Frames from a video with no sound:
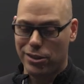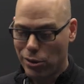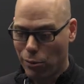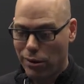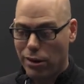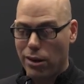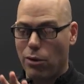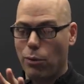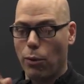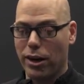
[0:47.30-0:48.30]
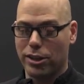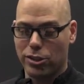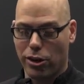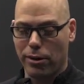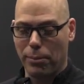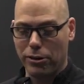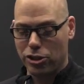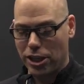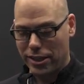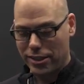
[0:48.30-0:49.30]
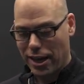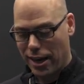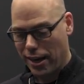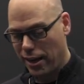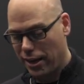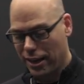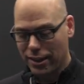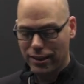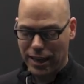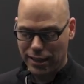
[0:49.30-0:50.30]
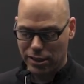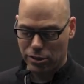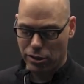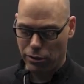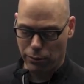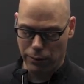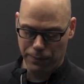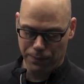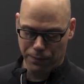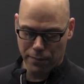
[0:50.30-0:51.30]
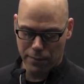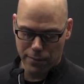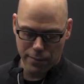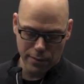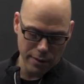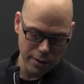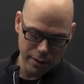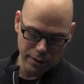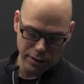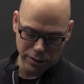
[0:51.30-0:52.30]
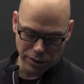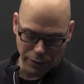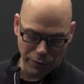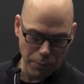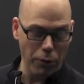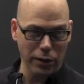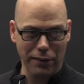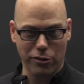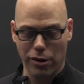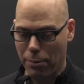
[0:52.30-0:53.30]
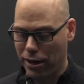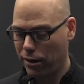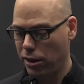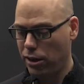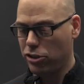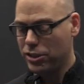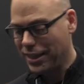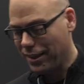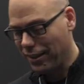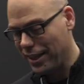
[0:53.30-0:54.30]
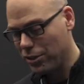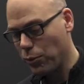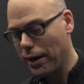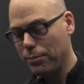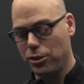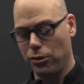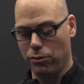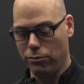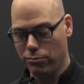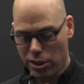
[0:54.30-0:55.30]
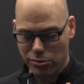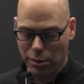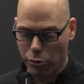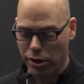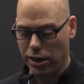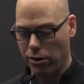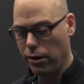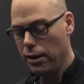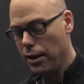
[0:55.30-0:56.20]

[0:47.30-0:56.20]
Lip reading: So we want to start about chest high, get the legs to, so if you're pulling out the tripod, just get the legs right up to, somewhere in here.